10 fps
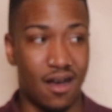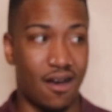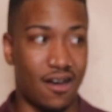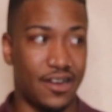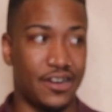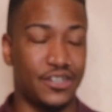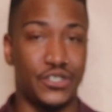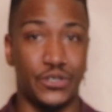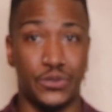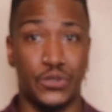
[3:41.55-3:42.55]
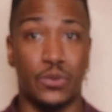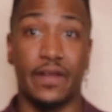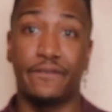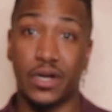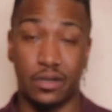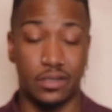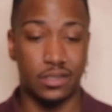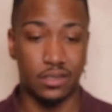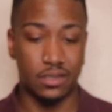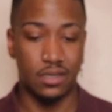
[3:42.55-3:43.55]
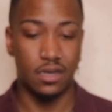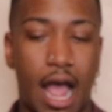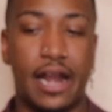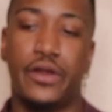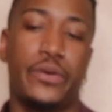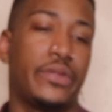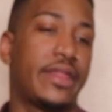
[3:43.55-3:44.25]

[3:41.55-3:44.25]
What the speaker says: on June 21st. I know